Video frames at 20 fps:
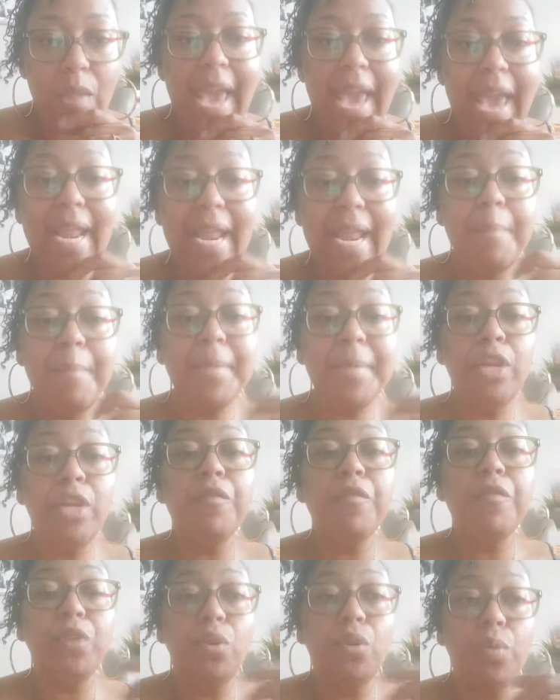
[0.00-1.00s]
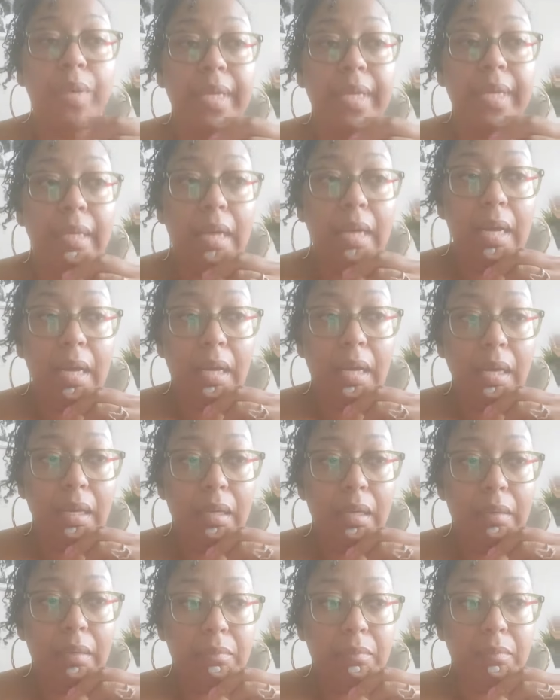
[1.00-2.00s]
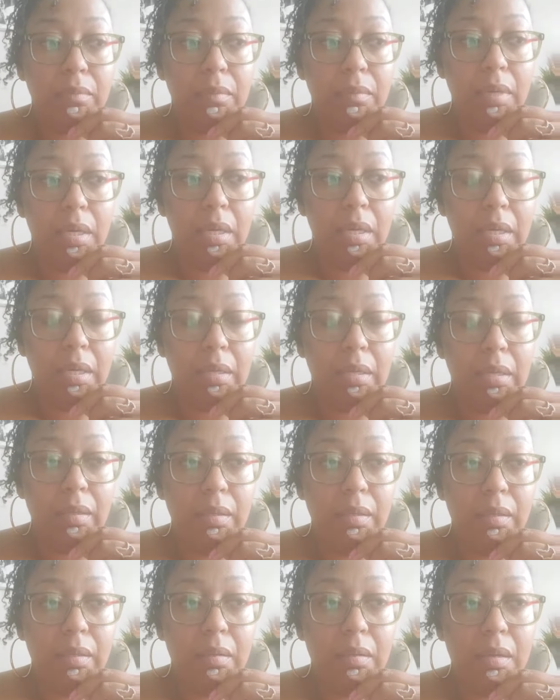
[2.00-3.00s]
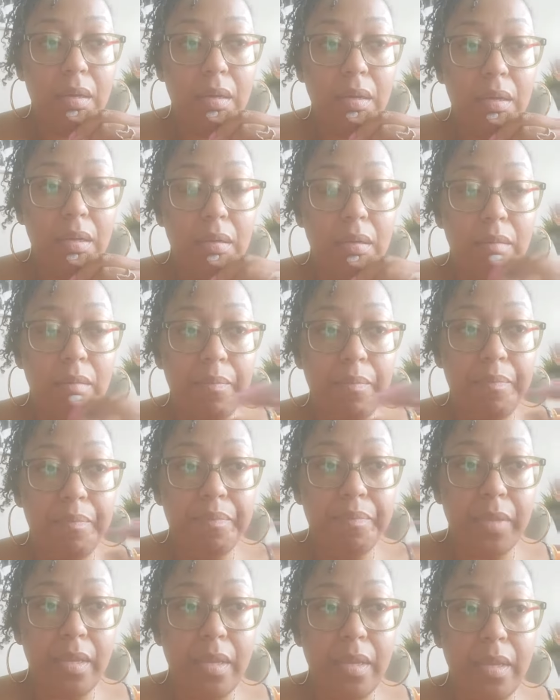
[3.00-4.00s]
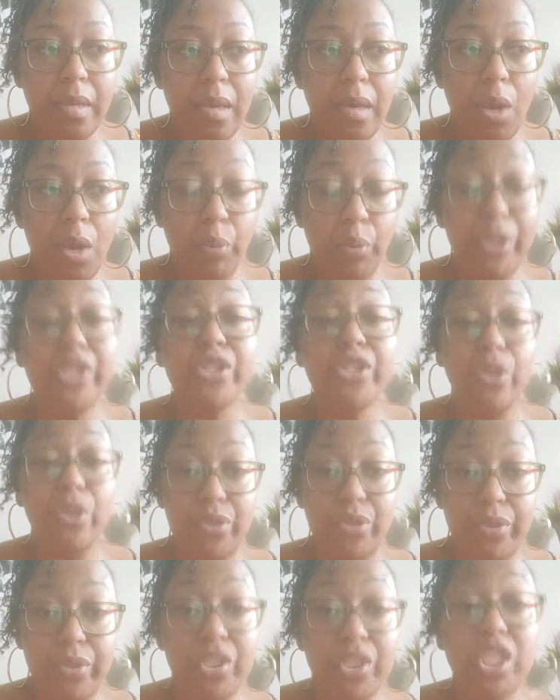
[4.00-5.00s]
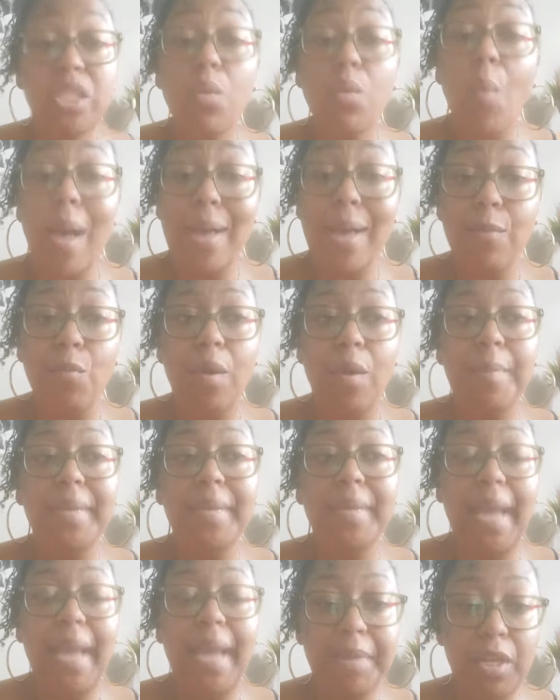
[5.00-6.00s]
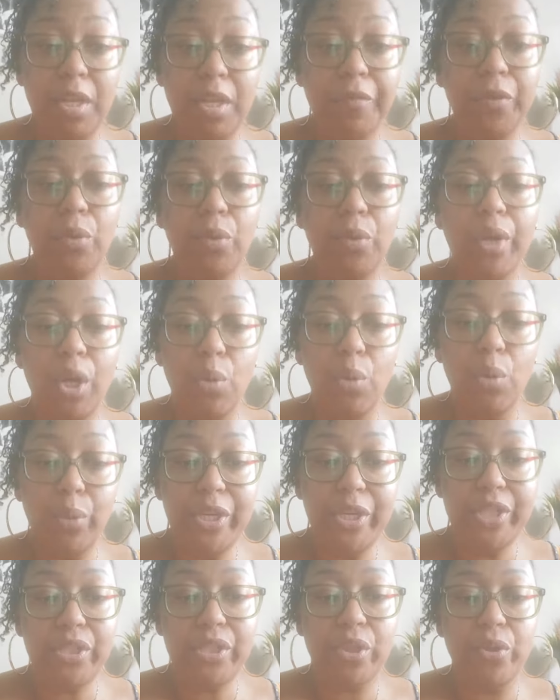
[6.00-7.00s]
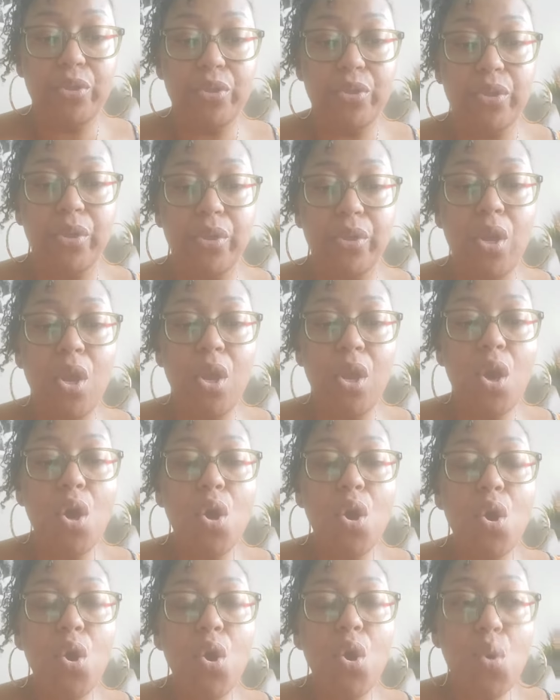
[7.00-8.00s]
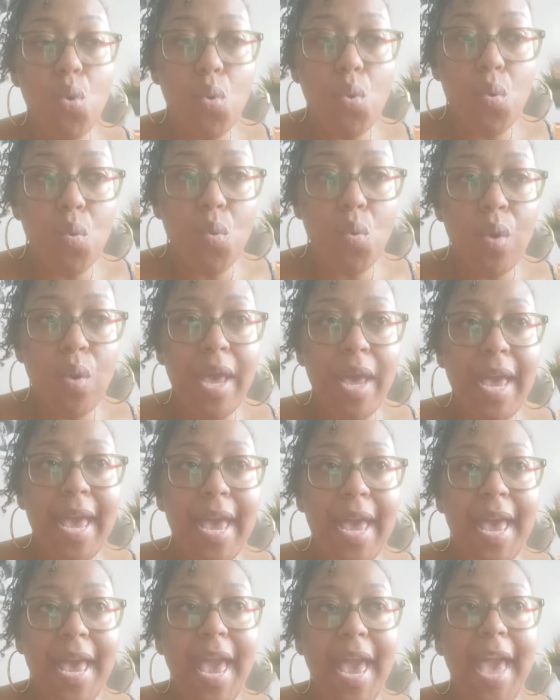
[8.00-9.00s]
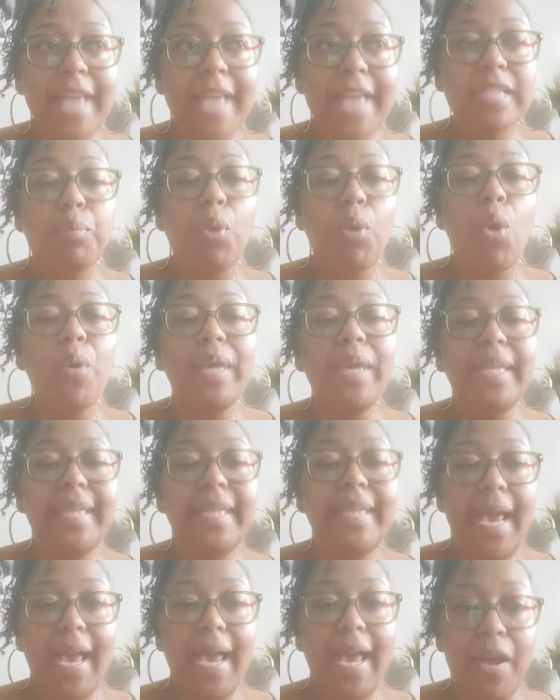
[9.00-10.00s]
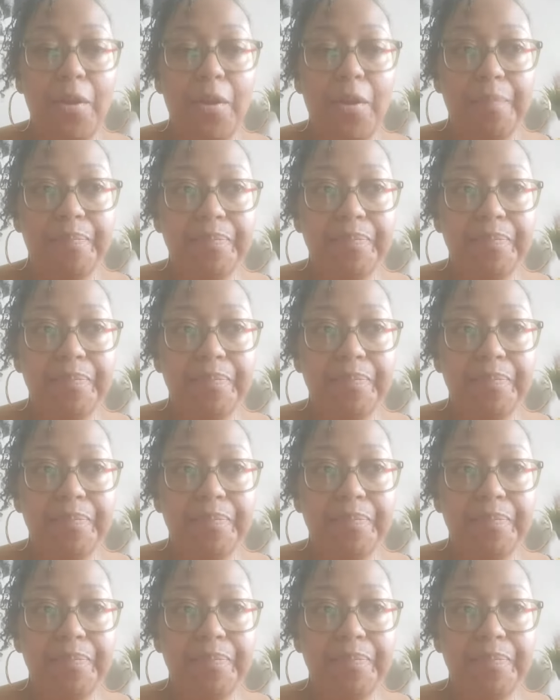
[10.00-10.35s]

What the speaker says: And I'm interviewing a researcher. She's a white woman. I'm interviewing a researcher who has broken down.